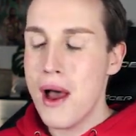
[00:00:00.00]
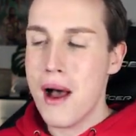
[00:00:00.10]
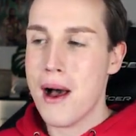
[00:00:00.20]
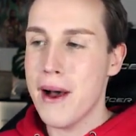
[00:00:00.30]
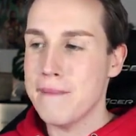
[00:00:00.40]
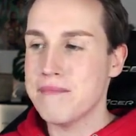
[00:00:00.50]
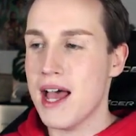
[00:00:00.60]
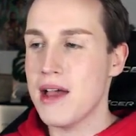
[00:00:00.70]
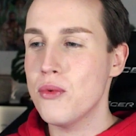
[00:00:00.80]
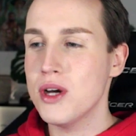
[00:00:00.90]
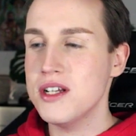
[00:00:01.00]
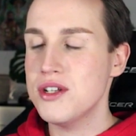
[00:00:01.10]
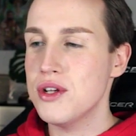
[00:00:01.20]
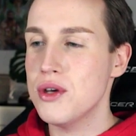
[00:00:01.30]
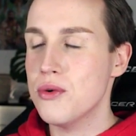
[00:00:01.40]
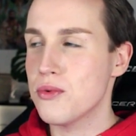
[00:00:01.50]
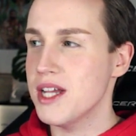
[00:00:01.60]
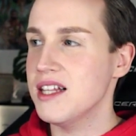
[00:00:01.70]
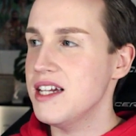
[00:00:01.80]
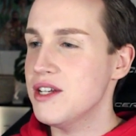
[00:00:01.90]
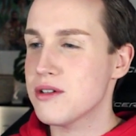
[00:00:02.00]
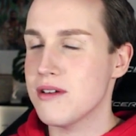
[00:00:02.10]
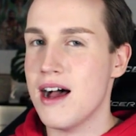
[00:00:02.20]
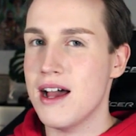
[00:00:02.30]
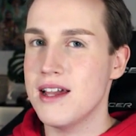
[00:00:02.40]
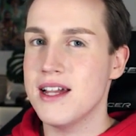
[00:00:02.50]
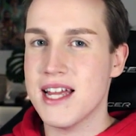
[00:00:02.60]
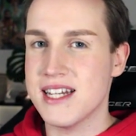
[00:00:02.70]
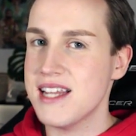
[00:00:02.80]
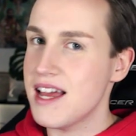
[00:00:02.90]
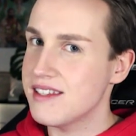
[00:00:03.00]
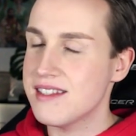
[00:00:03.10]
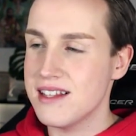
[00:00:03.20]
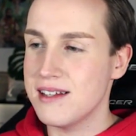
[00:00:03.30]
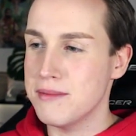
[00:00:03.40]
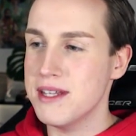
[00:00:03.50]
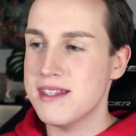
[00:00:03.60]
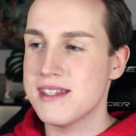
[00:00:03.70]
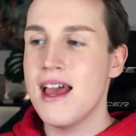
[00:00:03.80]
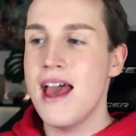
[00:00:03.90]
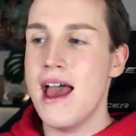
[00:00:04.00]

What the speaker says: I wanted to really try and test the limits